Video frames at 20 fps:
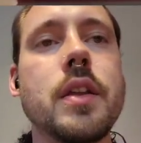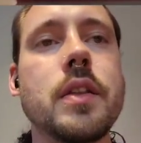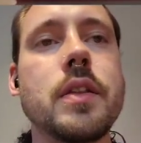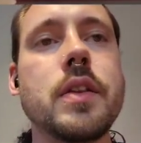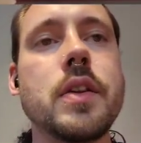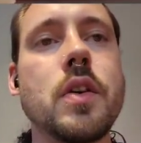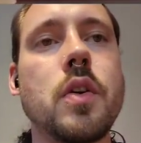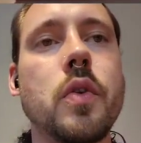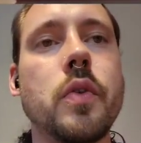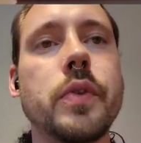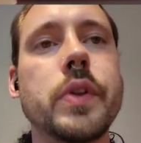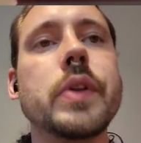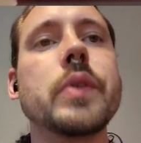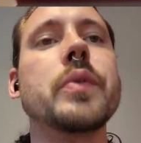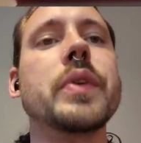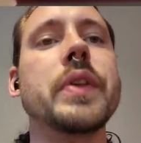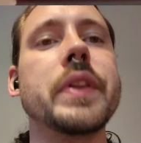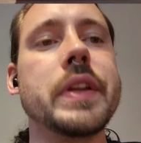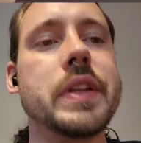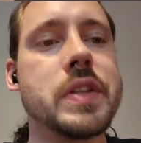the only
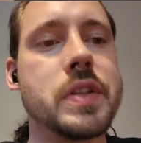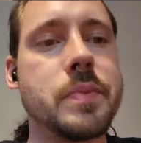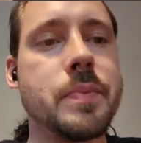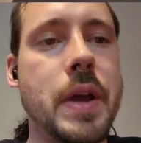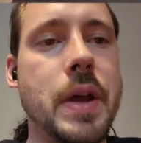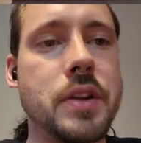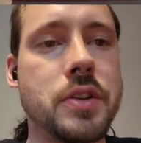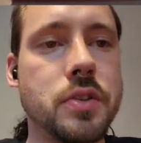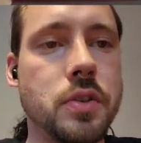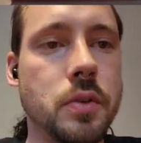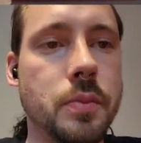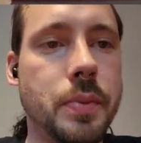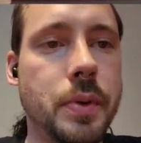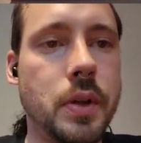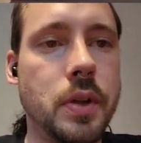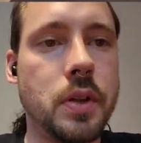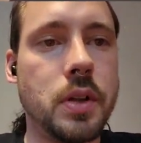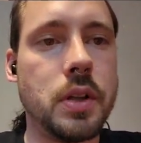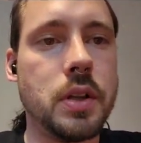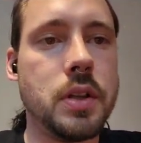really special
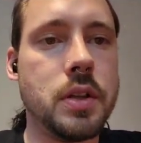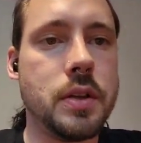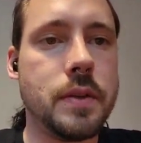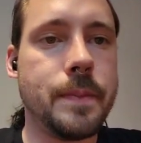pull.